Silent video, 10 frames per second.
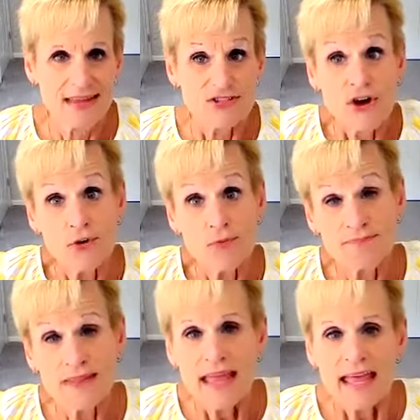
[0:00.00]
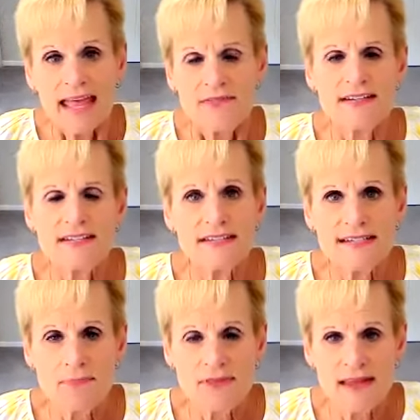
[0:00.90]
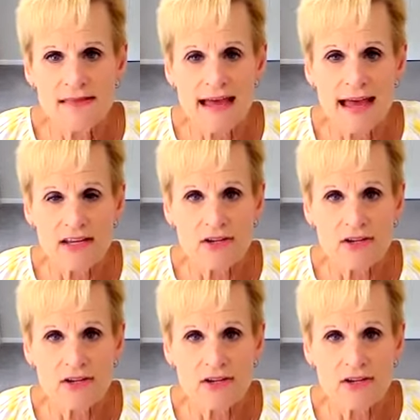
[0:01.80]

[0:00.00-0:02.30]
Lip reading: So, if this is something that